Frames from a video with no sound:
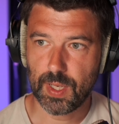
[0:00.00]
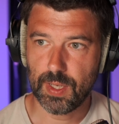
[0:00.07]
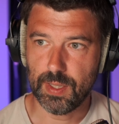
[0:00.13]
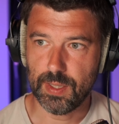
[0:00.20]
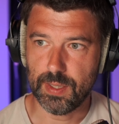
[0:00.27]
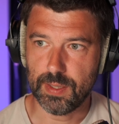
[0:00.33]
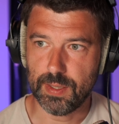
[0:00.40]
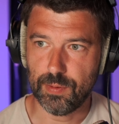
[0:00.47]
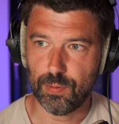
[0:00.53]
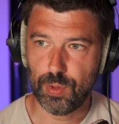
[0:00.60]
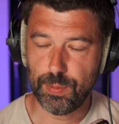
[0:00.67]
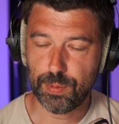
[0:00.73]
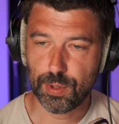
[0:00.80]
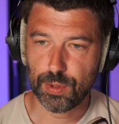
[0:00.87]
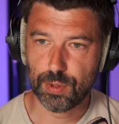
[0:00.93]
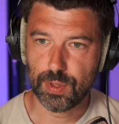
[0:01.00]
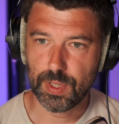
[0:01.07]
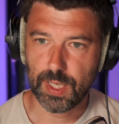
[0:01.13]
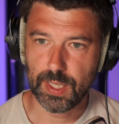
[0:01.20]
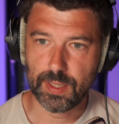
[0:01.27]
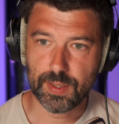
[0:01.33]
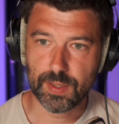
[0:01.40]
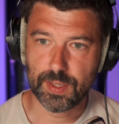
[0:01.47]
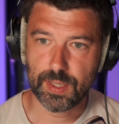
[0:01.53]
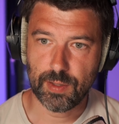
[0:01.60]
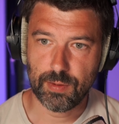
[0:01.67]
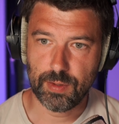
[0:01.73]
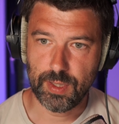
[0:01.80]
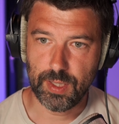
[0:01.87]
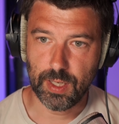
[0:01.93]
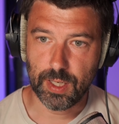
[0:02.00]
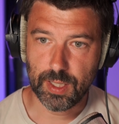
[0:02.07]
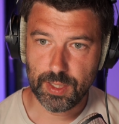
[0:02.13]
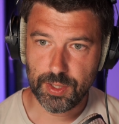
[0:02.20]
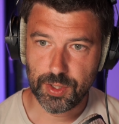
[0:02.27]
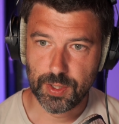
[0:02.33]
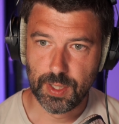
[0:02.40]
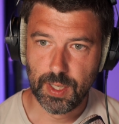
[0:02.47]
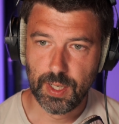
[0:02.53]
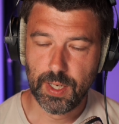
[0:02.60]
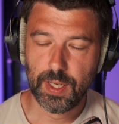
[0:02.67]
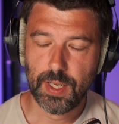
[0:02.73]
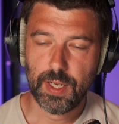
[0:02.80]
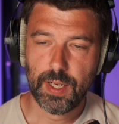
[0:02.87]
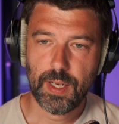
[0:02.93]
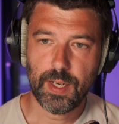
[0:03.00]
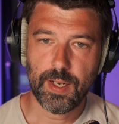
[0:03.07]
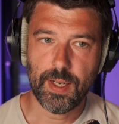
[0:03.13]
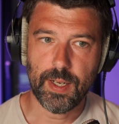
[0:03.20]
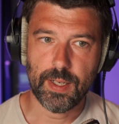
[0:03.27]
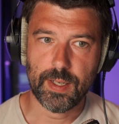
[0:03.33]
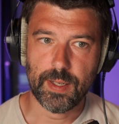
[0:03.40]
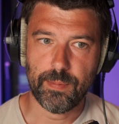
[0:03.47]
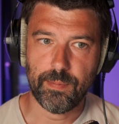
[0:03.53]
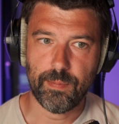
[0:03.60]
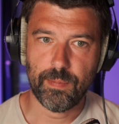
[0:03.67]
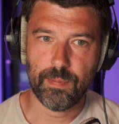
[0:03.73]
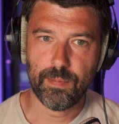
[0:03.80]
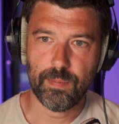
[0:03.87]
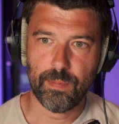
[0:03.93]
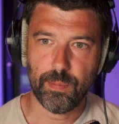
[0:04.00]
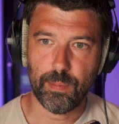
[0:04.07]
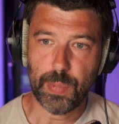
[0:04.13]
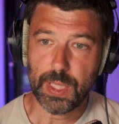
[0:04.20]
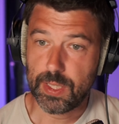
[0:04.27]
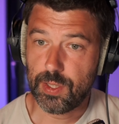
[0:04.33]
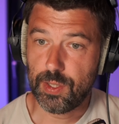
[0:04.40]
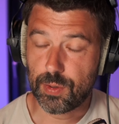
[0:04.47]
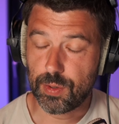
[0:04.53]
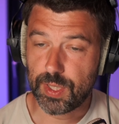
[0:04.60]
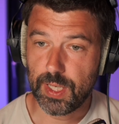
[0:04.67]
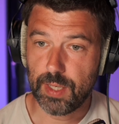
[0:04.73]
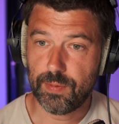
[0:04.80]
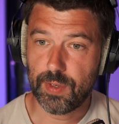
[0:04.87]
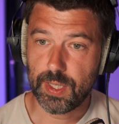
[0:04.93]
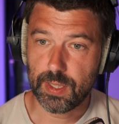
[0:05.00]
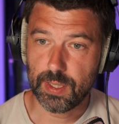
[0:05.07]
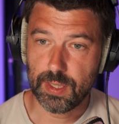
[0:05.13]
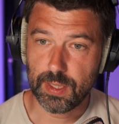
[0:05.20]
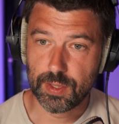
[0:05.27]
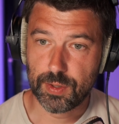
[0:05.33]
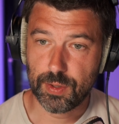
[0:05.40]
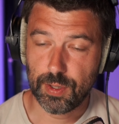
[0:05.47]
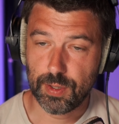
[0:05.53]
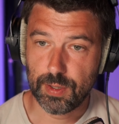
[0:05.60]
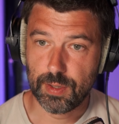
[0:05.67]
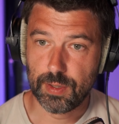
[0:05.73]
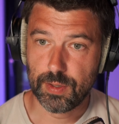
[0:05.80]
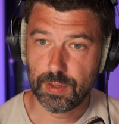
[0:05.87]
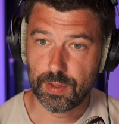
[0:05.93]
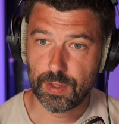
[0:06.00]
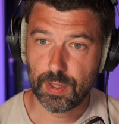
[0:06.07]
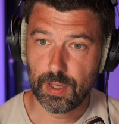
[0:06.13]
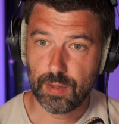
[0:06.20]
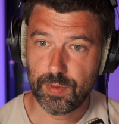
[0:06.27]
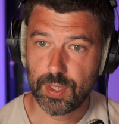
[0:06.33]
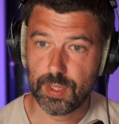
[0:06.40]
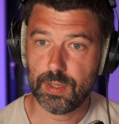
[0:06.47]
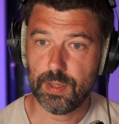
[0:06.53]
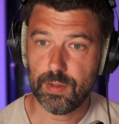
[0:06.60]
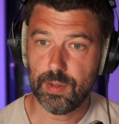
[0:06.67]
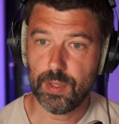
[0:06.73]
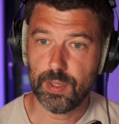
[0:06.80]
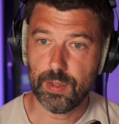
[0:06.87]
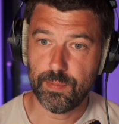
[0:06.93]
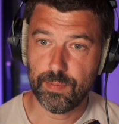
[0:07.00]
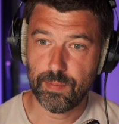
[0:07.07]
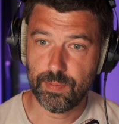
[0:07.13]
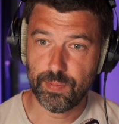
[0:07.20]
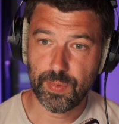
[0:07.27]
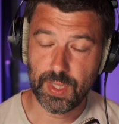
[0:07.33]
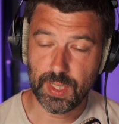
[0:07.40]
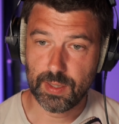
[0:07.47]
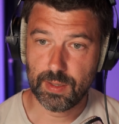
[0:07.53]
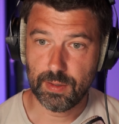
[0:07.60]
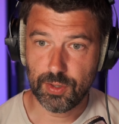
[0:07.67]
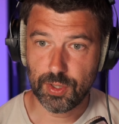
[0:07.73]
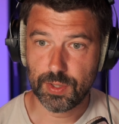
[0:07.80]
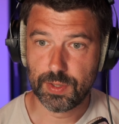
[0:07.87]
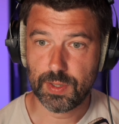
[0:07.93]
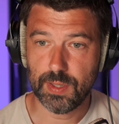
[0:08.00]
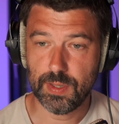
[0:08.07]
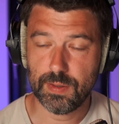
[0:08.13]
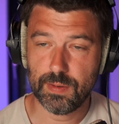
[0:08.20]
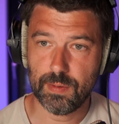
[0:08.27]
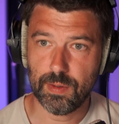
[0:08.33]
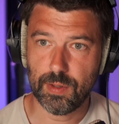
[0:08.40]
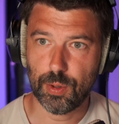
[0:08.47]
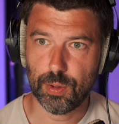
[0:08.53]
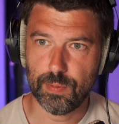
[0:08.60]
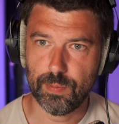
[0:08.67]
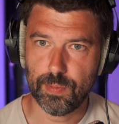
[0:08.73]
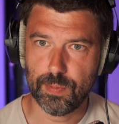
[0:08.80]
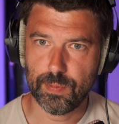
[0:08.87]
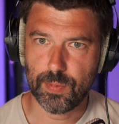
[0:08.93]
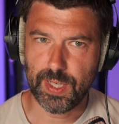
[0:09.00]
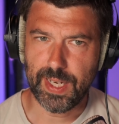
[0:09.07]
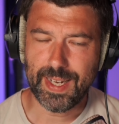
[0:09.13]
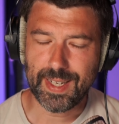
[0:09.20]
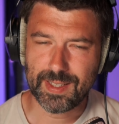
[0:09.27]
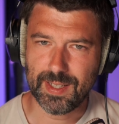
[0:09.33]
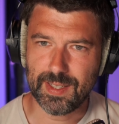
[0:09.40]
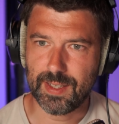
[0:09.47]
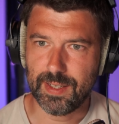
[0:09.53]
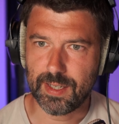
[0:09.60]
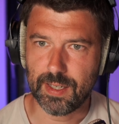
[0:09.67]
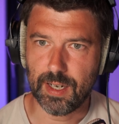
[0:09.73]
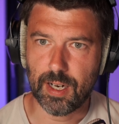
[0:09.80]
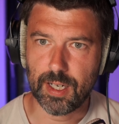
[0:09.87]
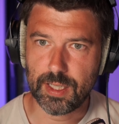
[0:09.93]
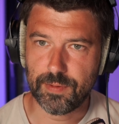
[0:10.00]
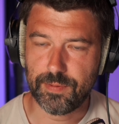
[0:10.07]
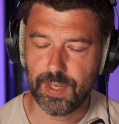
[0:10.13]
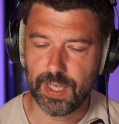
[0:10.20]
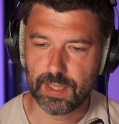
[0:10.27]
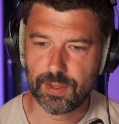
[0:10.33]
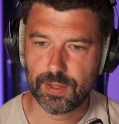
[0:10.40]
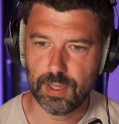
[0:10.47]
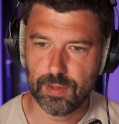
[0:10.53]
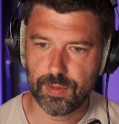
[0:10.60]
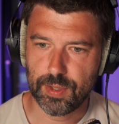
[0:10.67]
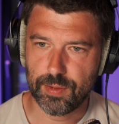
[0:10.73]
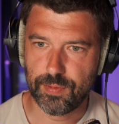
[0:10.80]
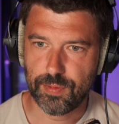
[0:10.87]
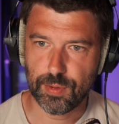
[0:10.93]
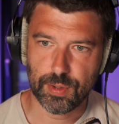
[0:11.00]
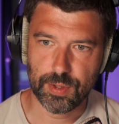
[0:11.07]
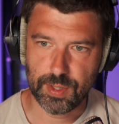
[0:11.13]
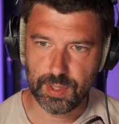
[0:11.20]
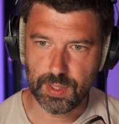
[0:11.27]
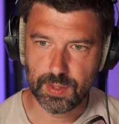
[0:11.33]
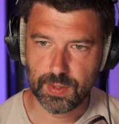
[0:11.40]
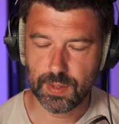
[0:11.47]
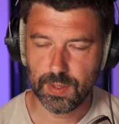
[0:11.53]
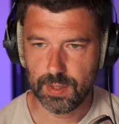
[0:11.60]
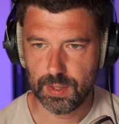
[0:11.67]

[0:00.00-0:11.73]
repo unnecessarily large. But you could have like an external server that just acts as like an artifact server for these